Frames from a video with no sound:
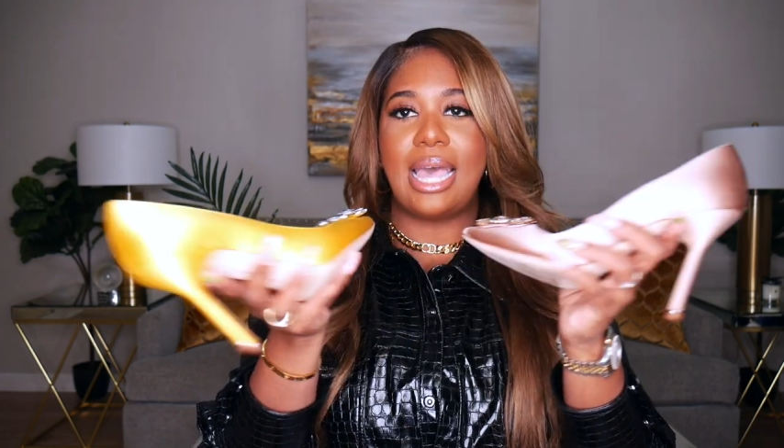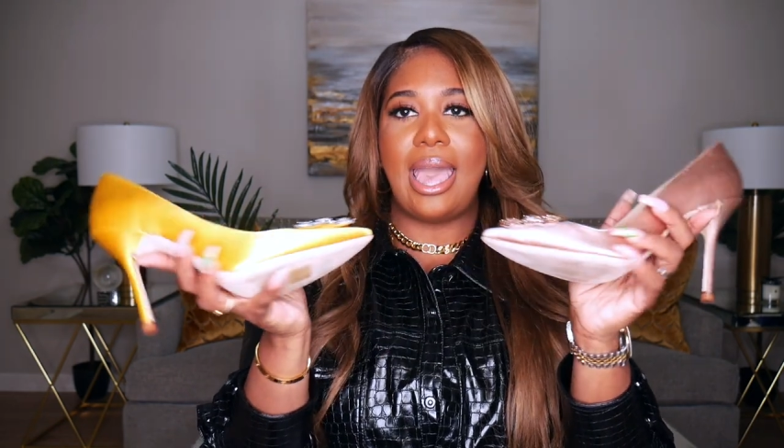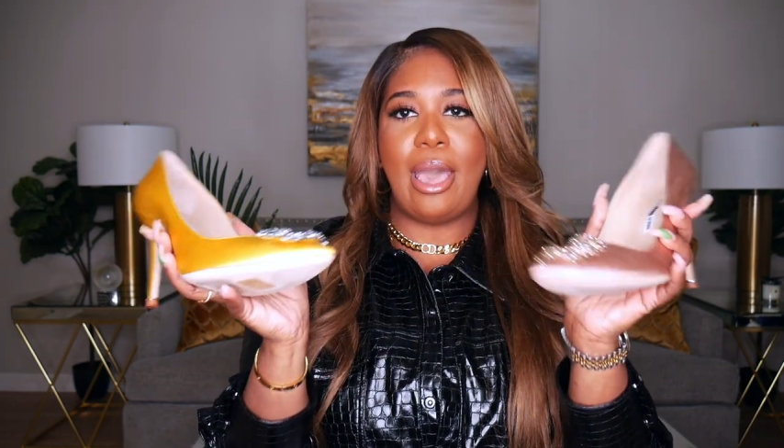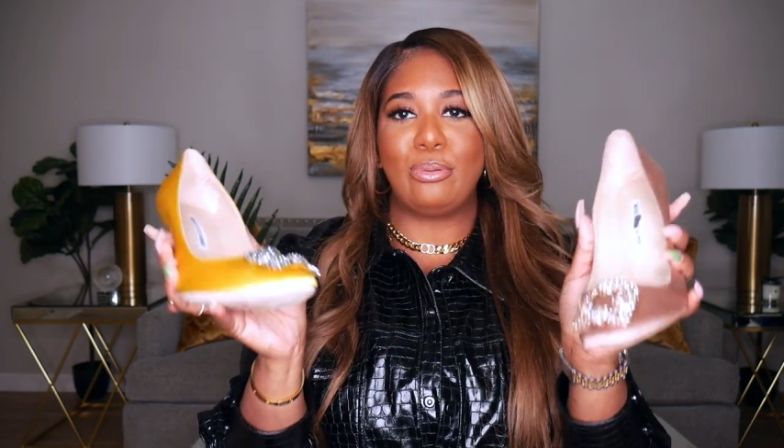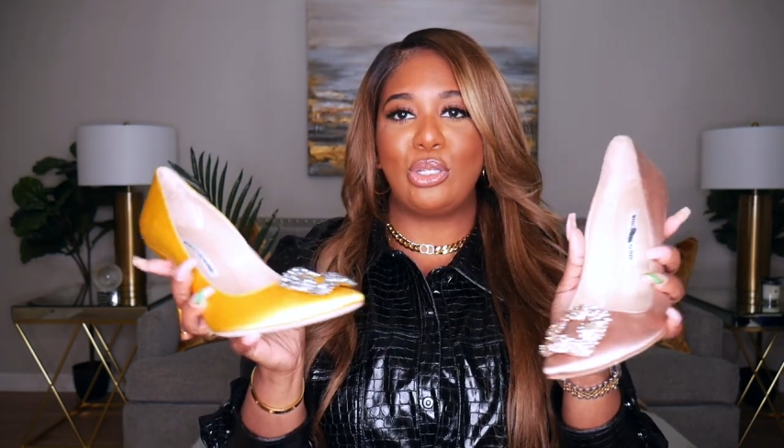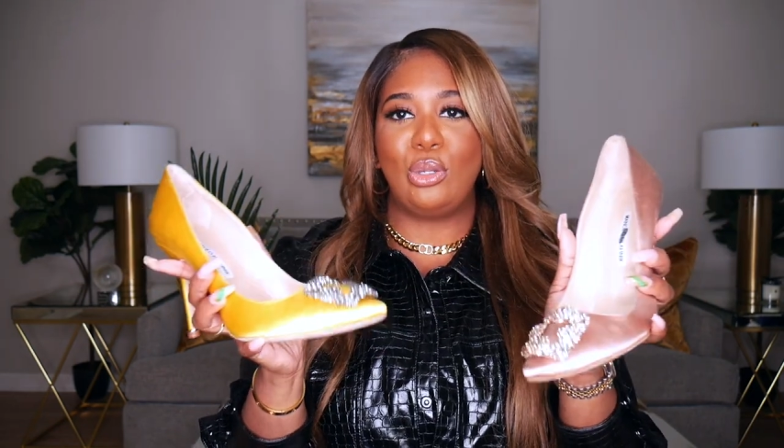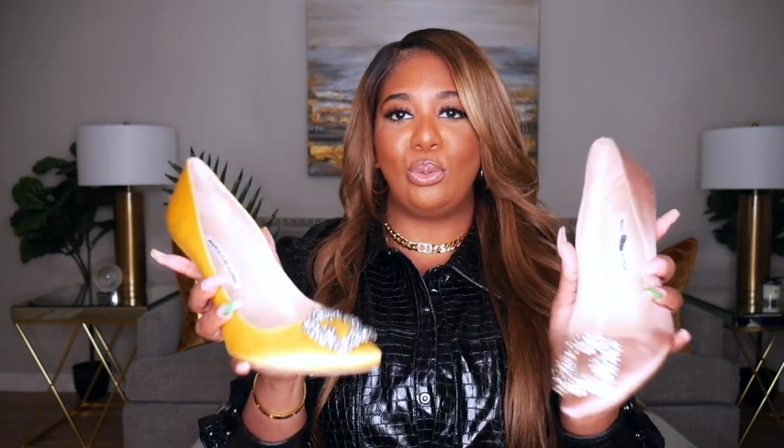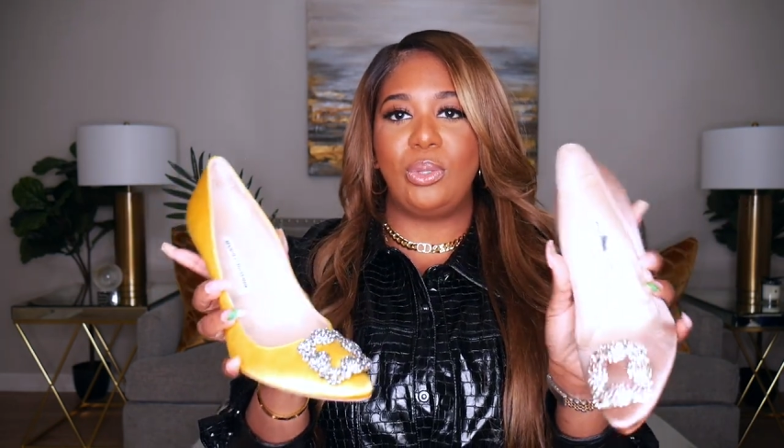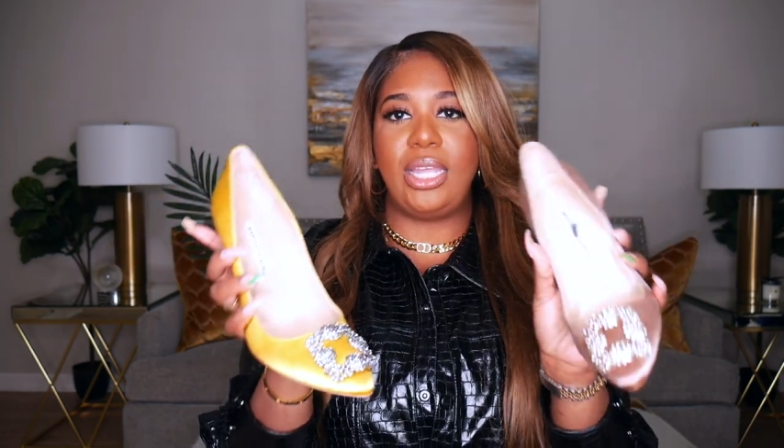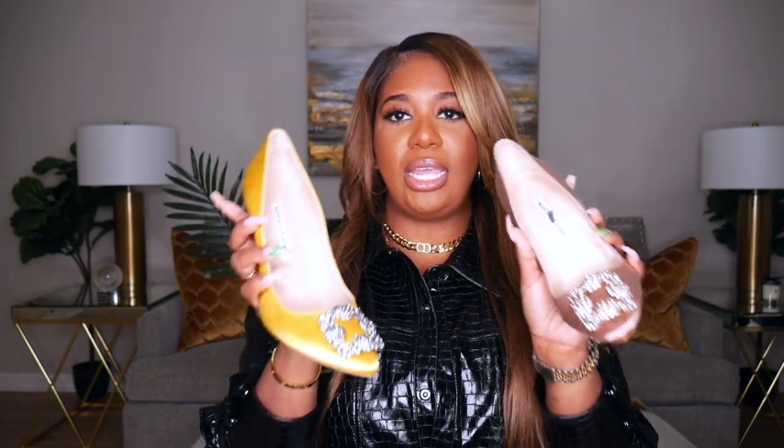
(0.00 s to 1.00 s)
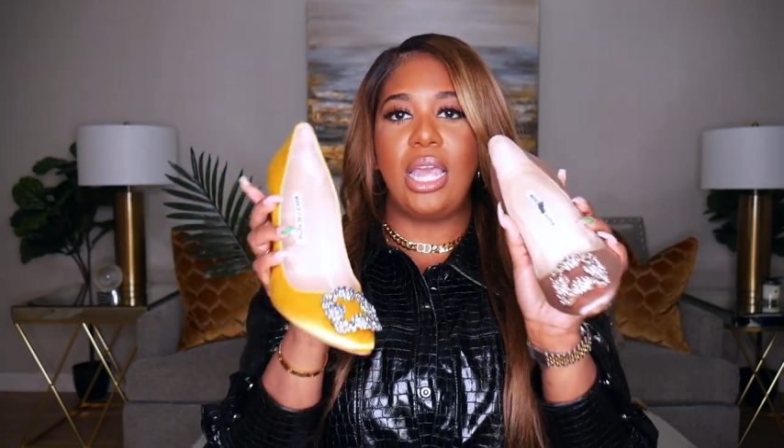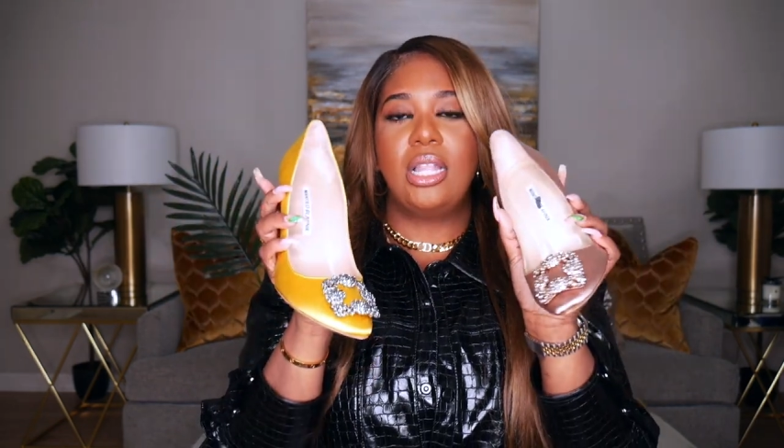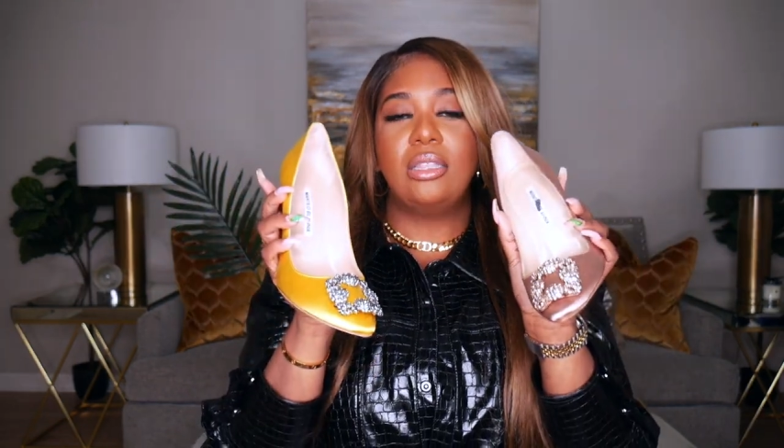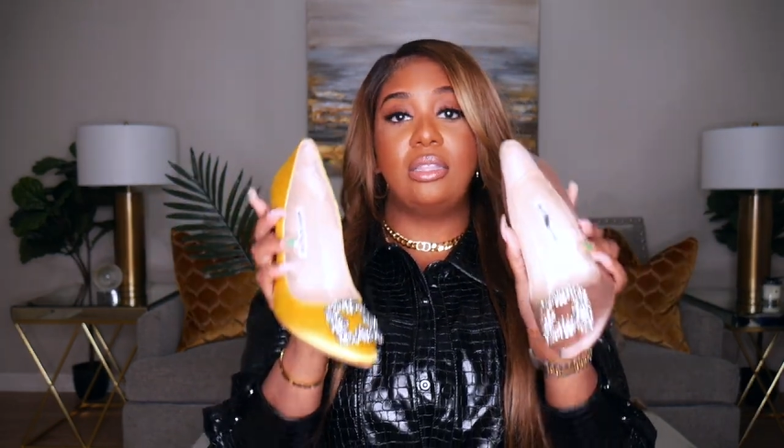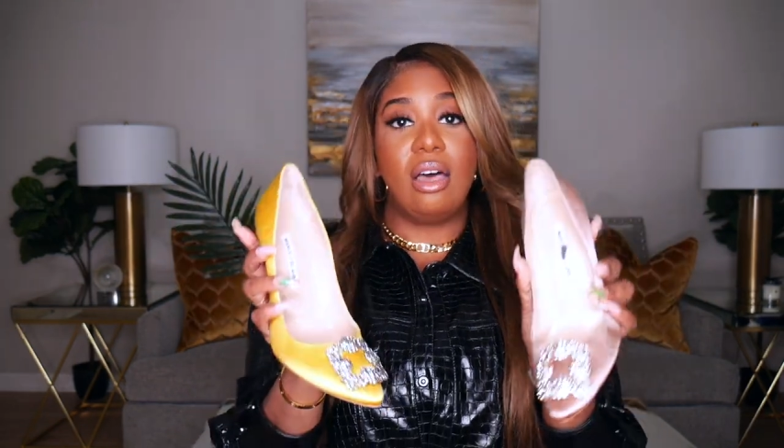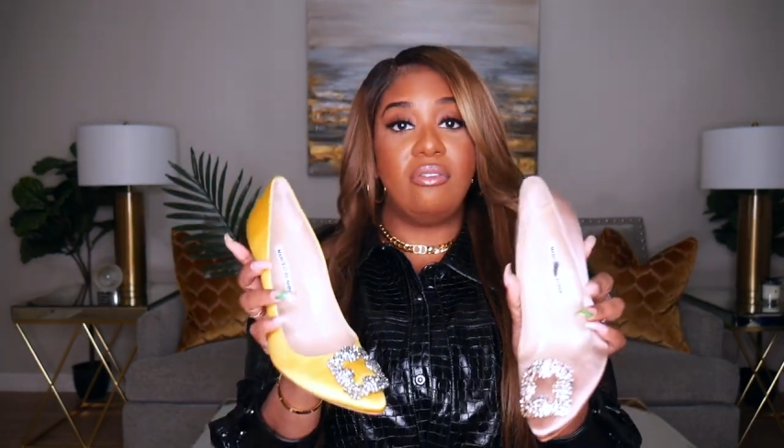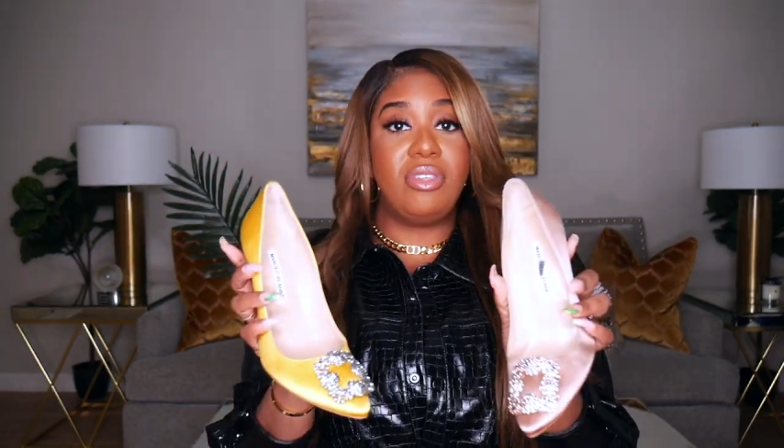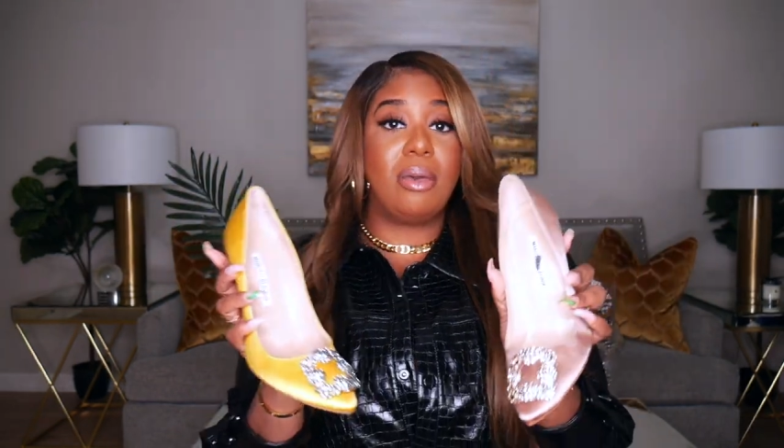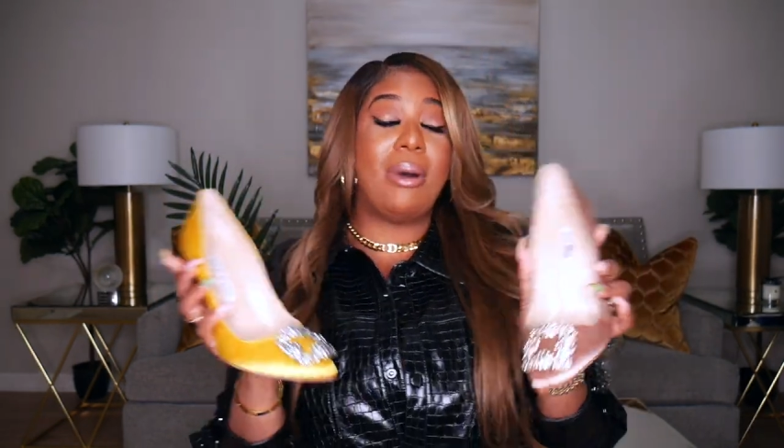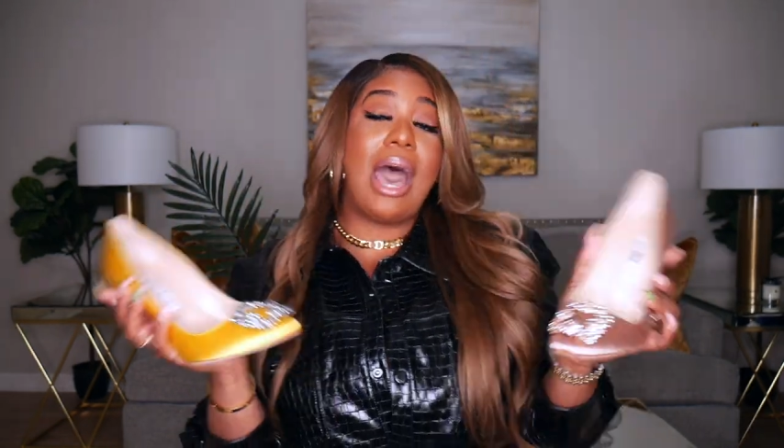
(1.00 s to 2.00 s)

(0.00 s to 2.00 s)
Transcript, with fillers: I absolutely love them.